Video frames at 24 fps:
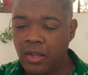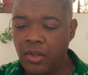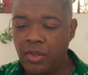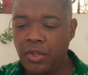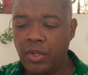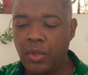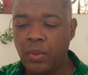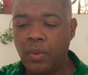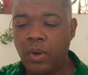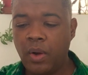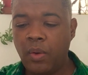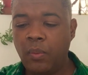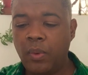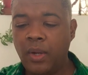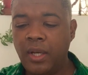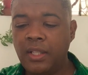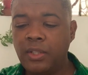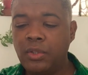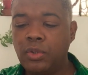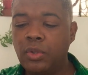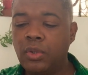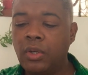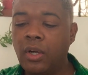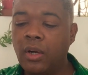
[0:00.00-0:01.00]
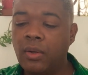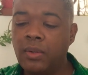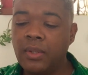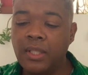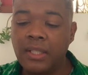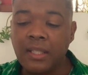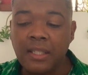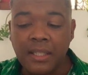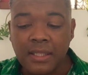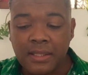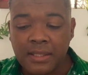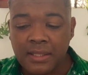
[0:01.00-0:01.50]
you are willing to go
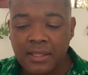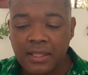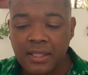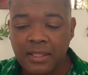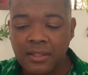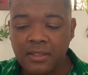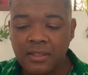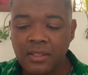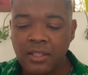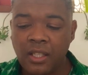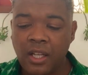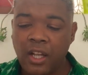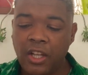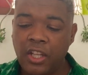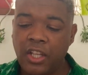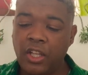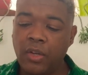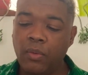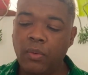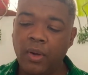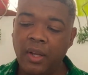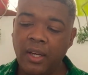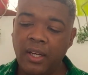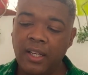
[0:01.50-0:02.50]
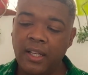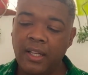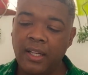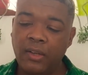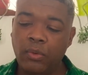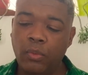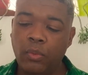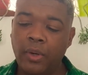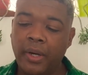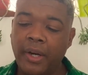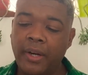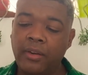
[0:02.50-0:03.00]
the distance, you are
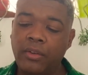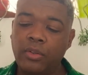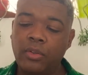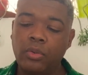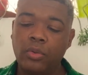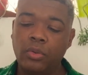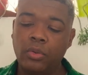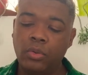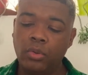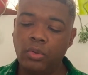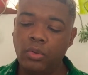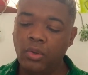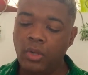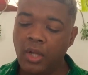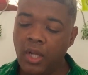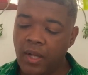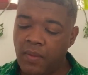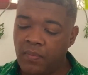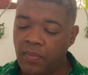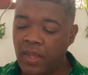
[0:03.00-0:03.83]
ready to,